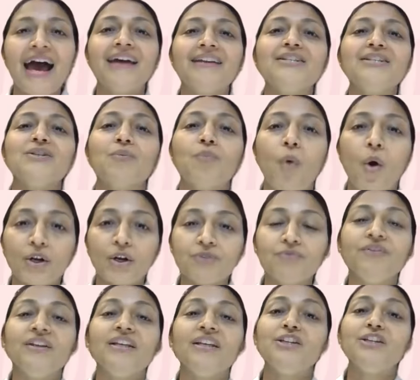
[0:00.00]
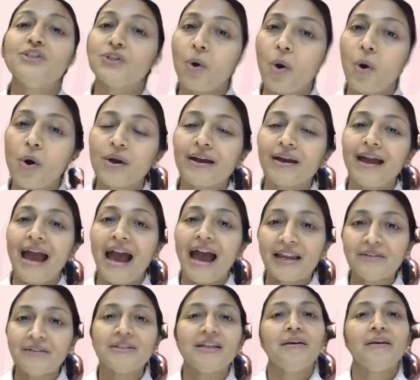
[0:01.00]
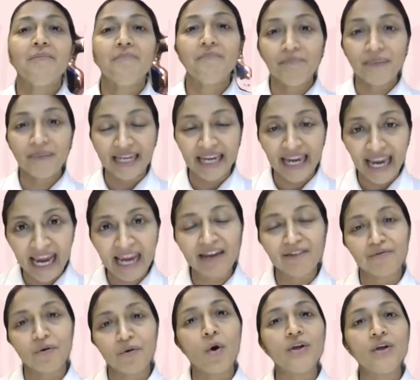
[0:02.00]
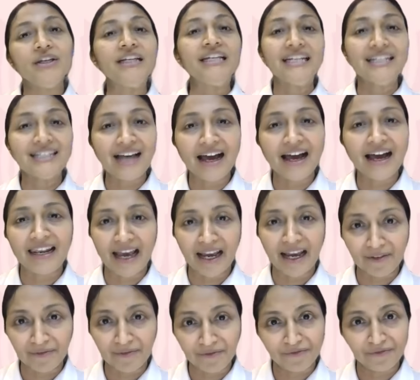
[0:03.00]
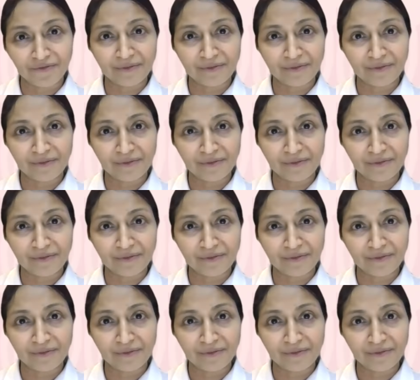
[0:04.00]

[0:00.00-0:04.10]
and what we talk and behave or lead our life.